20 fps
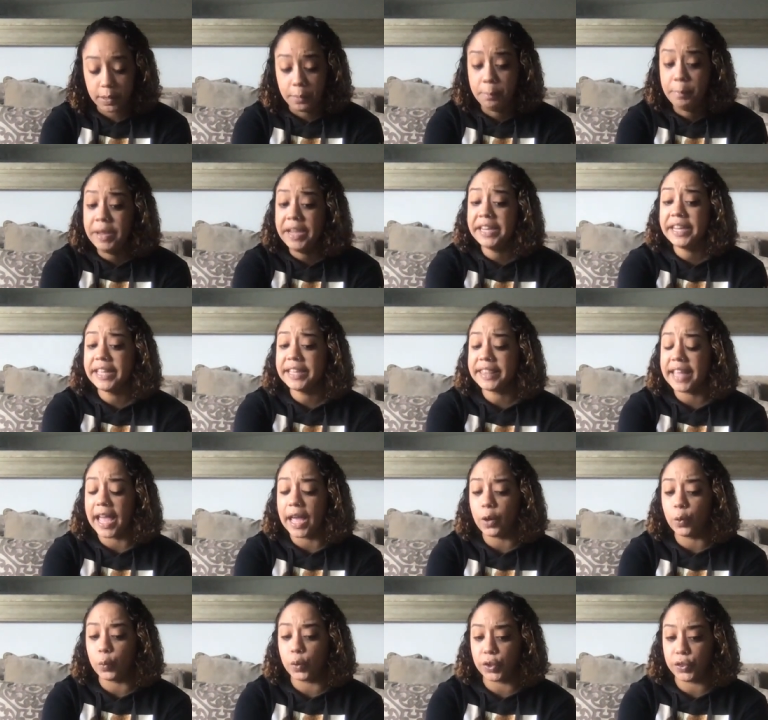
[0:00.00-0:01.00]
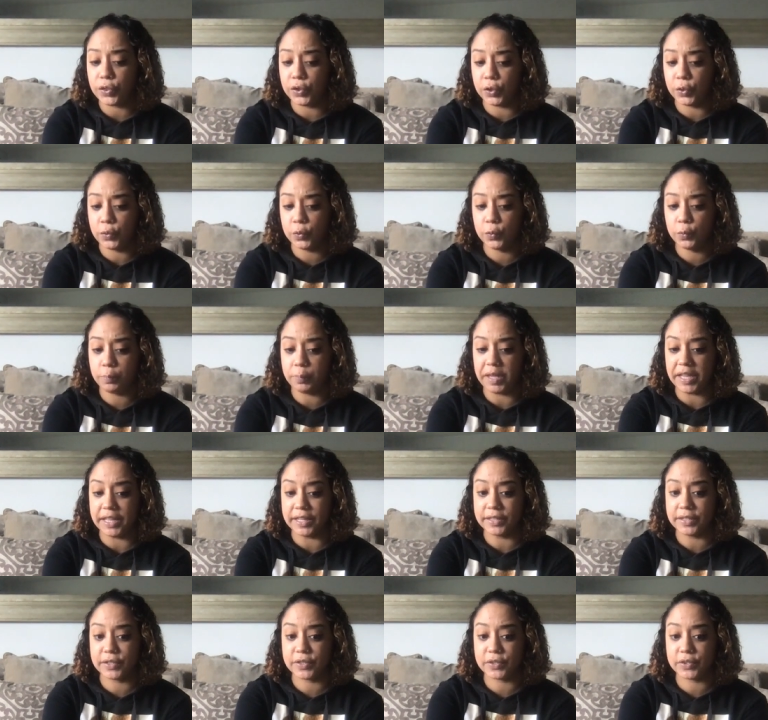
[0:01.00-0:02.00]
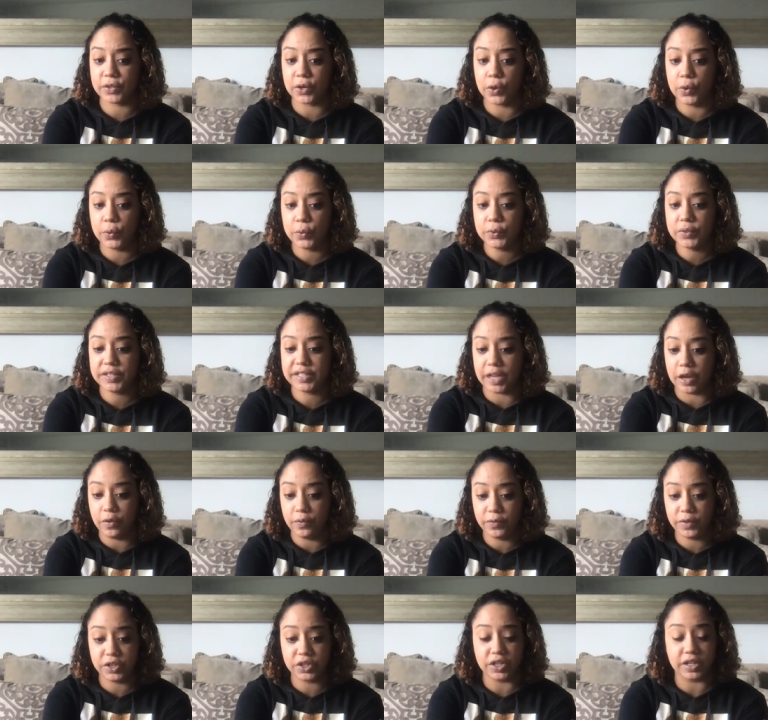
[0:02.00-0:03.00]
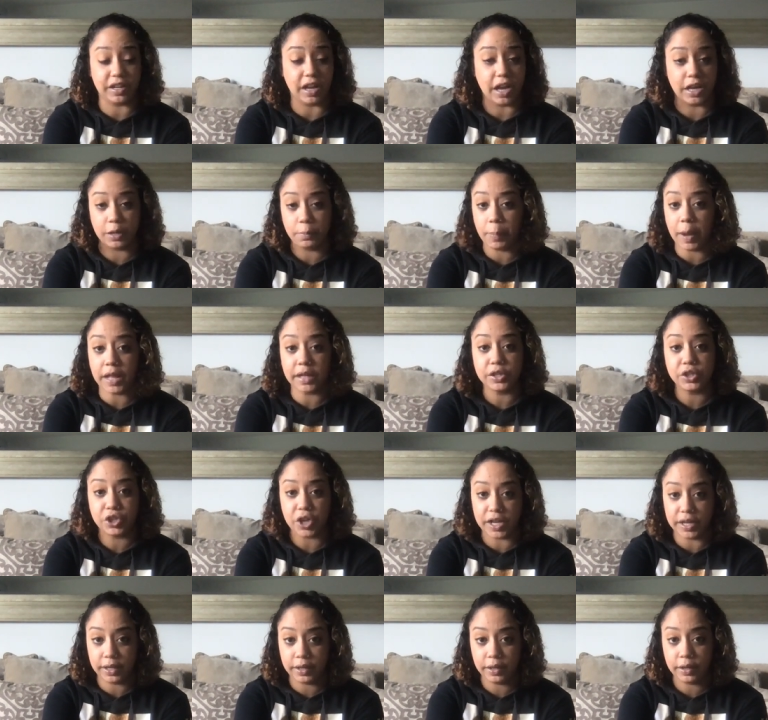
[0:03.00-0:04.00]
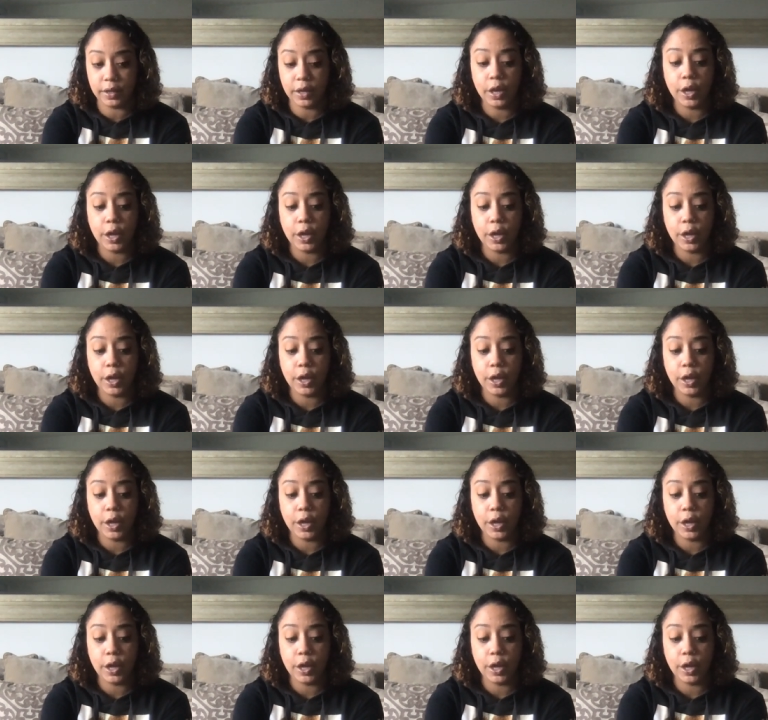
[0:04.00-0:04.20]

meaning that with you being so selfish and unapologetic